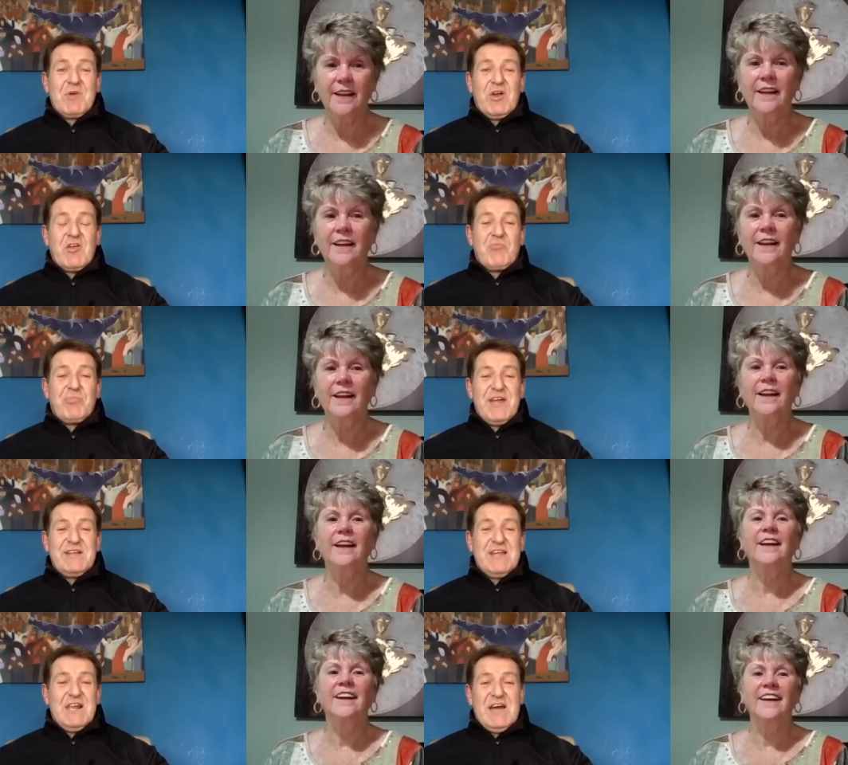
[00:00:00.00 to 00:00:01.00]
Speaker 1: going to
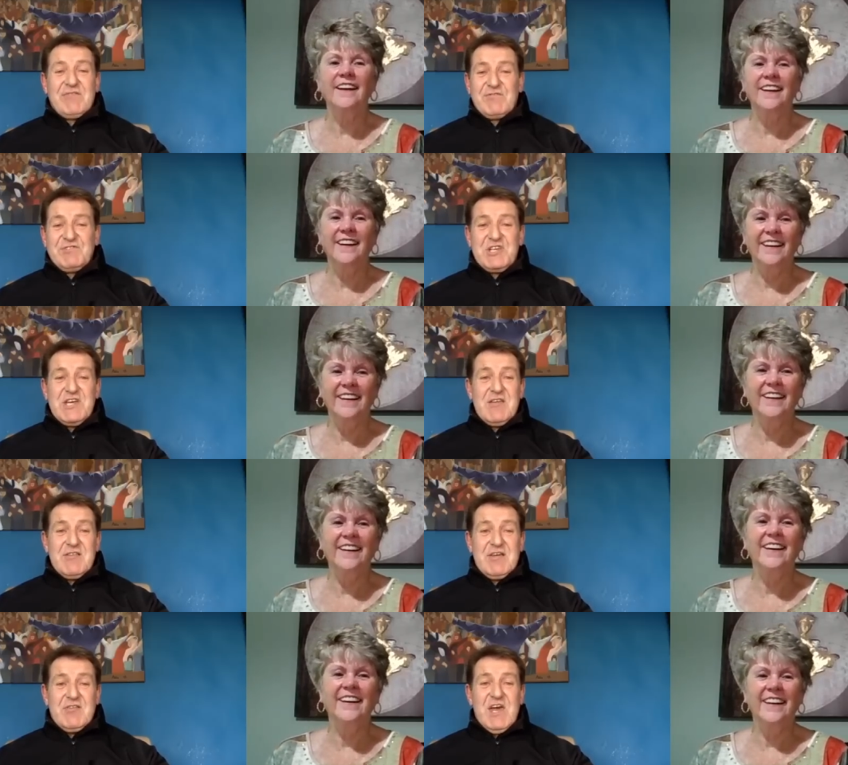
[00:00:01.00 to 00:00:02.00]
spread the love of
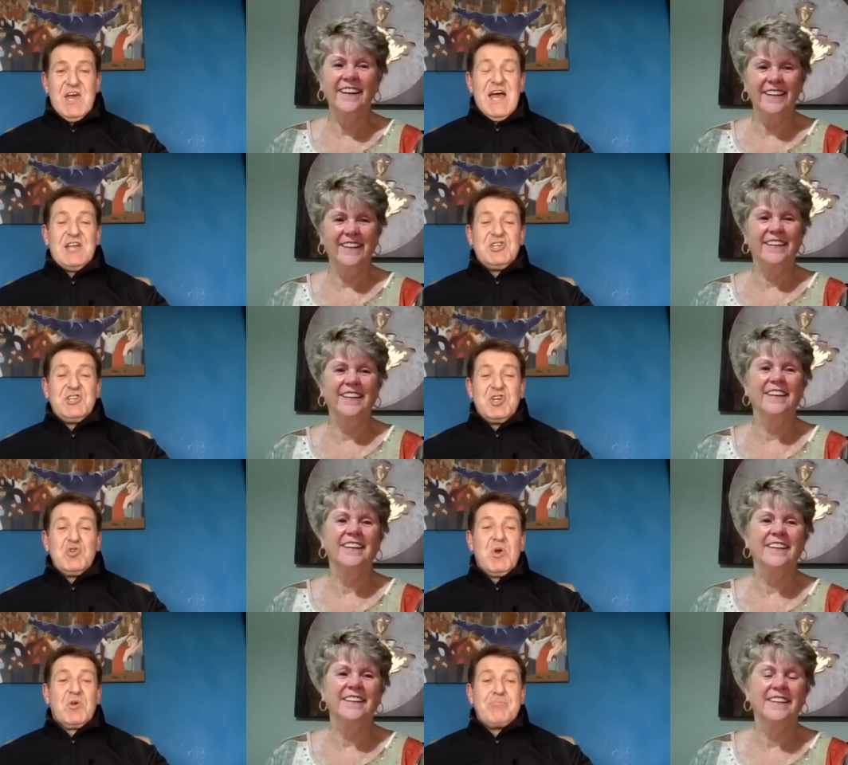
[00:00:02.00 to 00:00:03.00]
Jesus, and
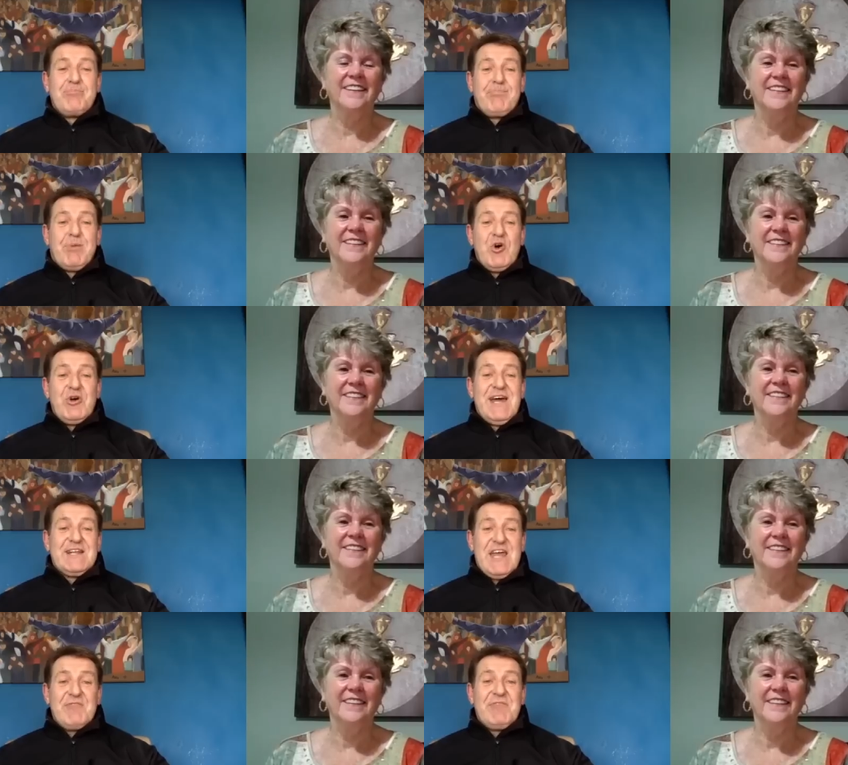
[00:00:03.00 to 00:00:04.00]
you will burn
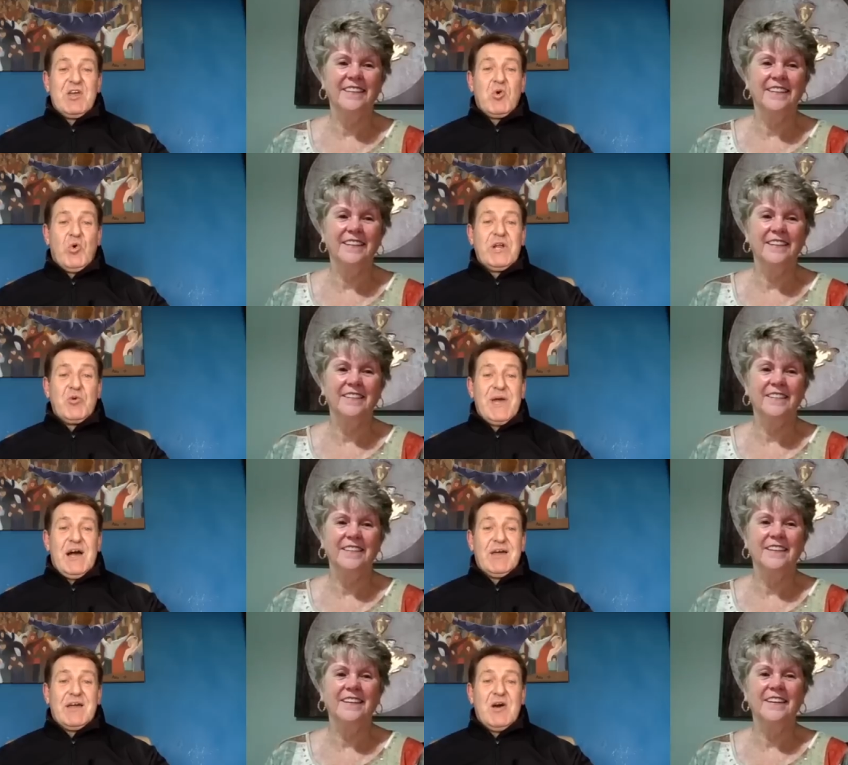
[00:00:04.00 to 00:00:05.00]
at every corner where
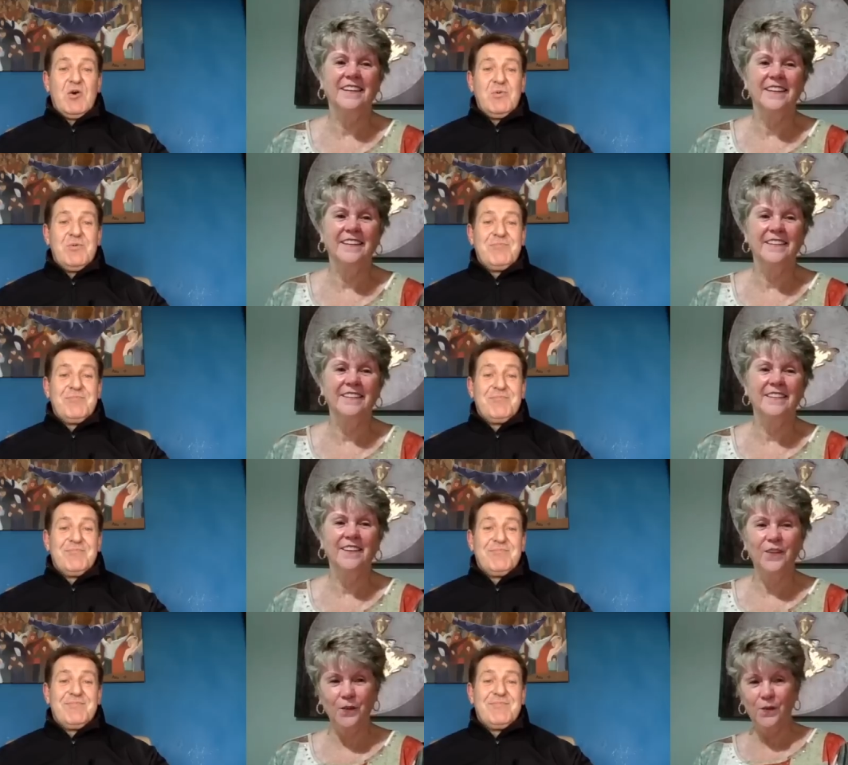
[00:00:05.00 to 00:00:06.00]
I go.
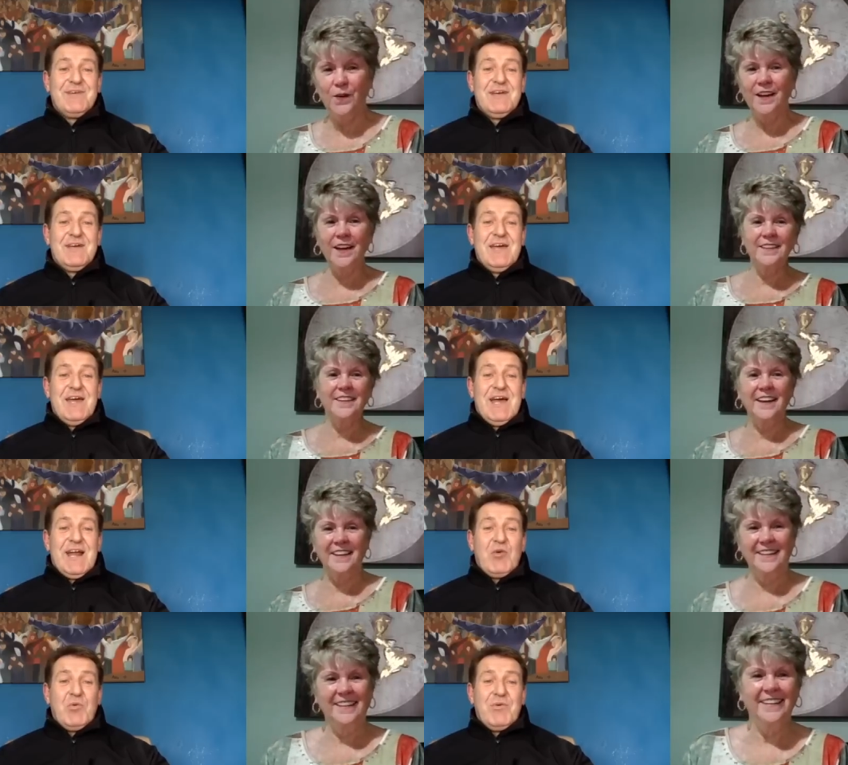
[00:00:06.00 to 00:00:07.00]
Speaker 2: Oh, I like
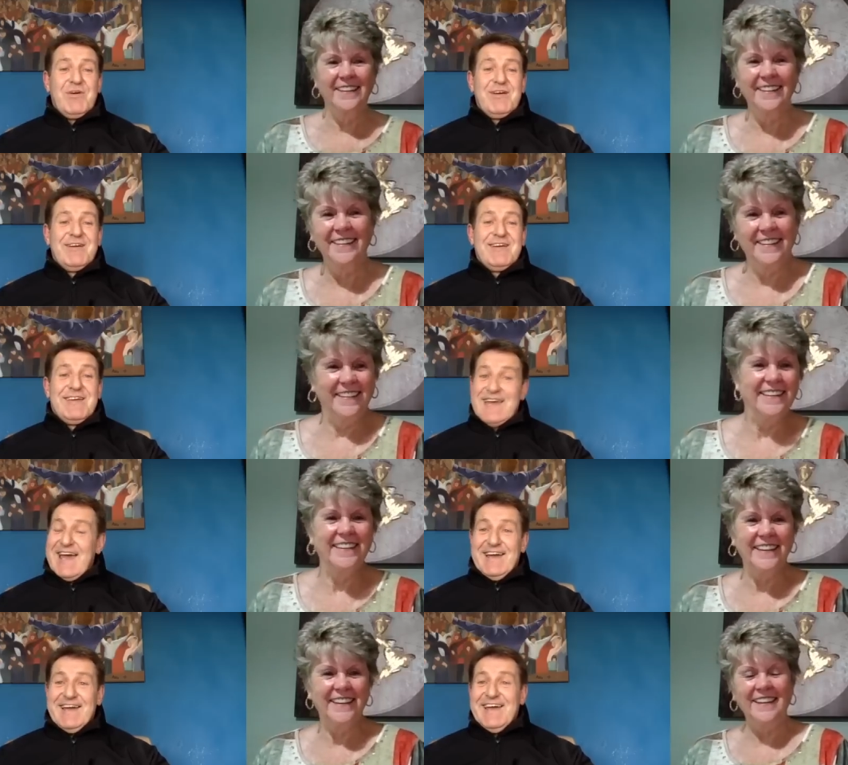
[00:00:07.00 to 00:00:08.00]
that.
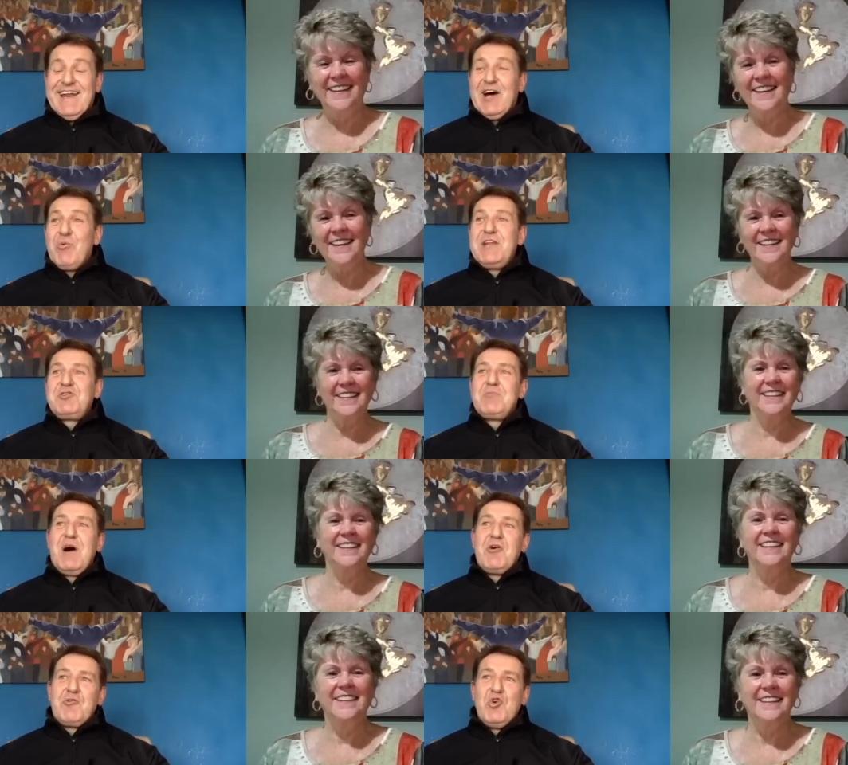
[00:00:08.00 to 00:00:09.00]
Speaker 1: Yeah. And I went yeah. to
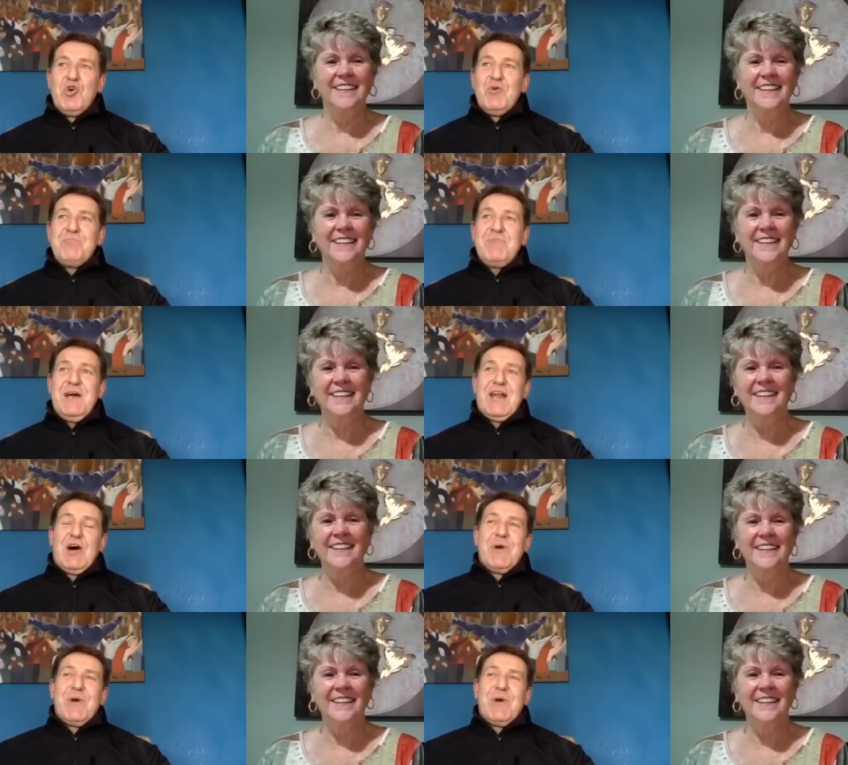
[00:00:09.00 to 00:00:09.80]
my room and I